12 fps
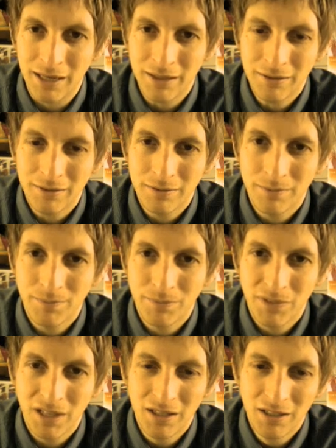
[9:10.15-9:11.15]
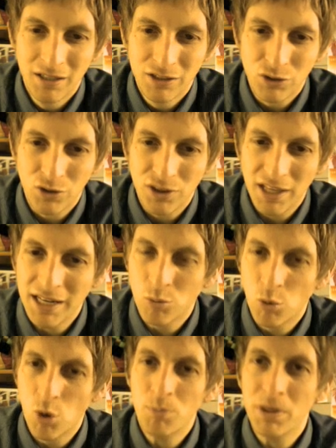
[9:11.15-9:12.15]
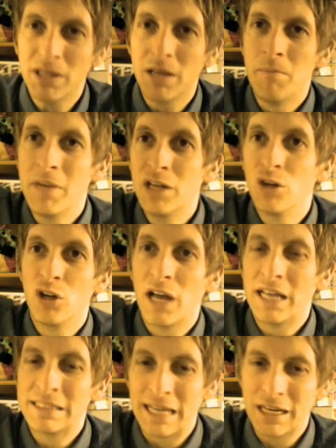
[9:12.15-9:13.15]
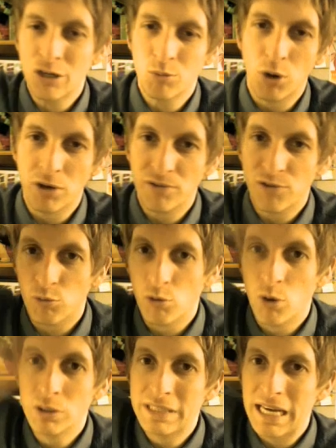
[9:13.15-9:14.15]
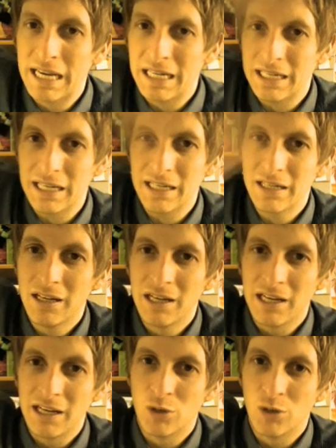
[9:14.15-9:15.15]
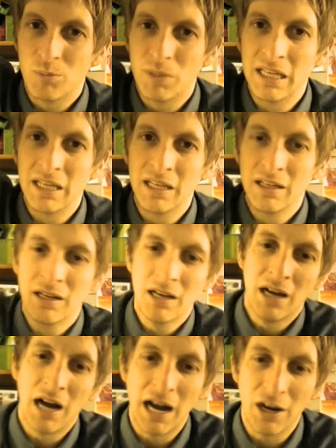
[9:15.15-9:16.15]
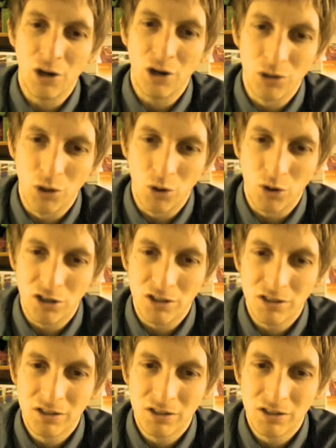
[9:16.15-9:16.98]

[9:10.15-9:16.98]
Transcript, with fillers: Cool. So then it won't be in the middle as an anchor point for rotating it. It'll be higher or lower.